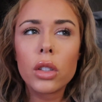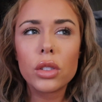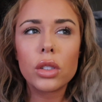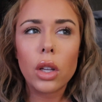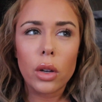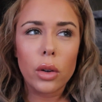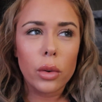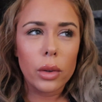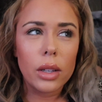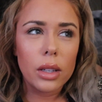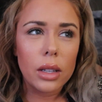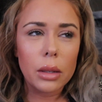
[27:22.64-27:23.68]

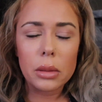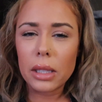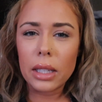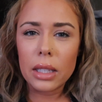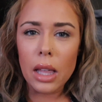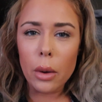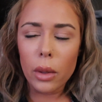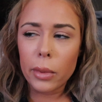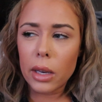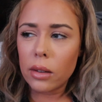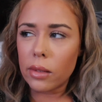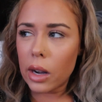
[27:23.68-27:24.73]
So I was thinking that while I'm
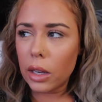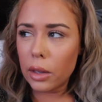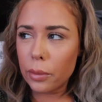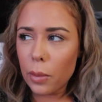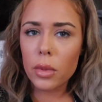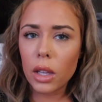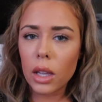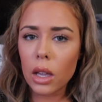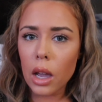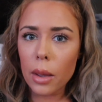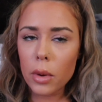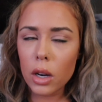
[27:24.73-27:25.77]
getting ready, I'm
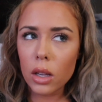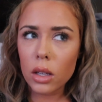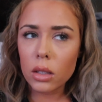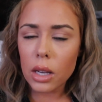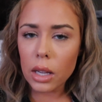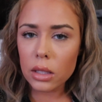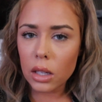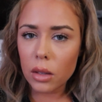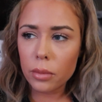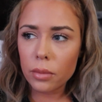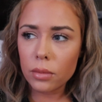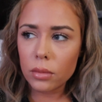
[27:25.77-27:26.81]
thinking I'm gonna text
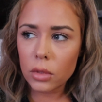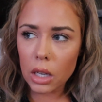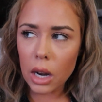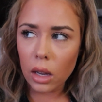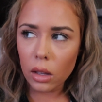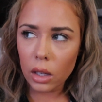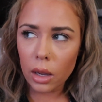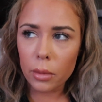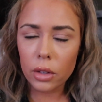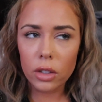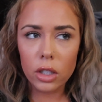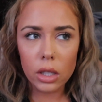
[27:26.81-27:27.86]
him today. Like, I'm
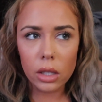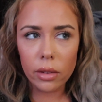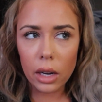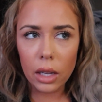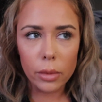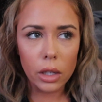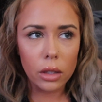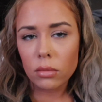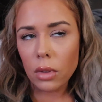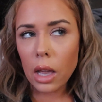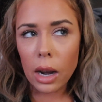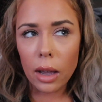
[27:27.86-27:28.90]
gonna finish getting ready, I'm gonna
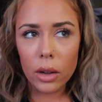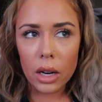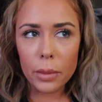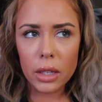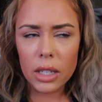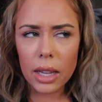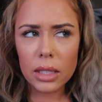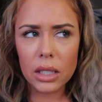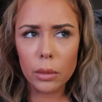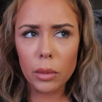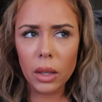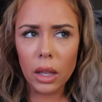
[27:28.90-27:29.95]
head out, and I'm gonna text
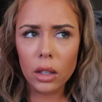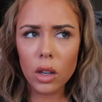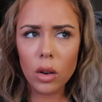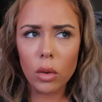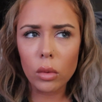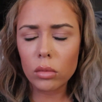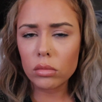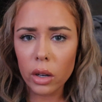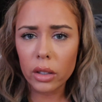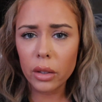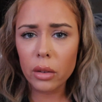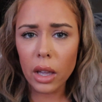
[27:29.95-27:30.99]
him and be like, yo,
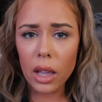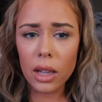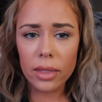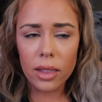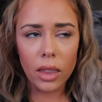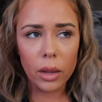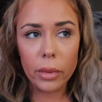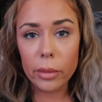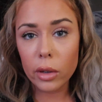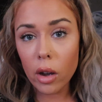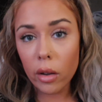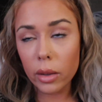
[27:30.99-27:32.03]
are you okay? And then, like,
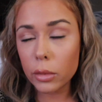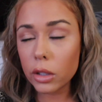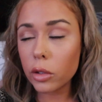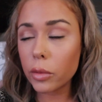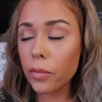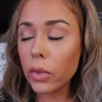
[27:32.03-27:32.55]
maybe call him too.